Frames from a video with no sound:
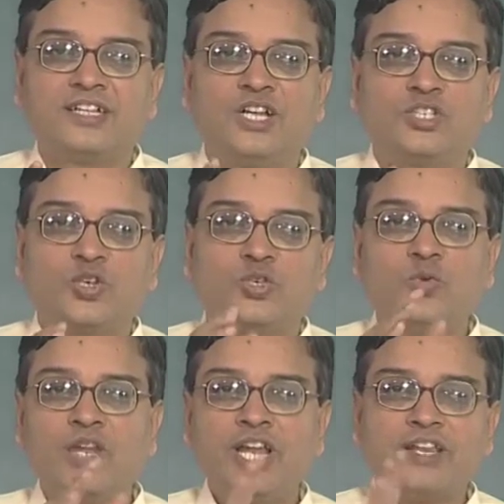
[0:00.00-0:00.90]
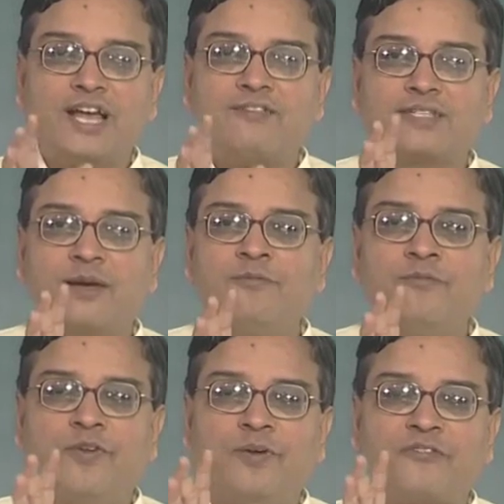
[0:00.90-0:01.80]
So, you need to have some
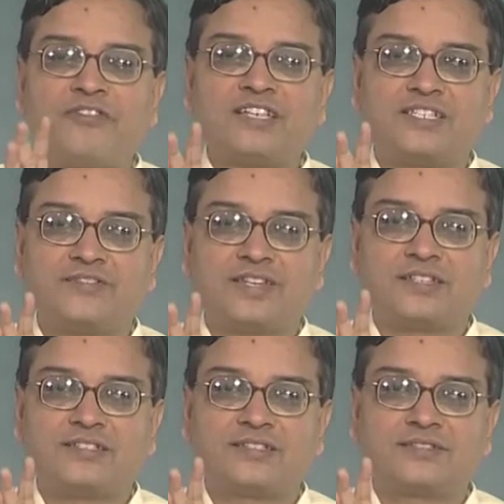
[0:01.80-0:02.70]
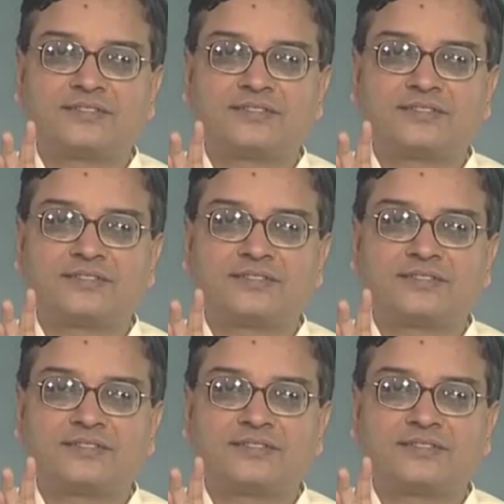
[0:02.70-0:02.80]
form of phase difference,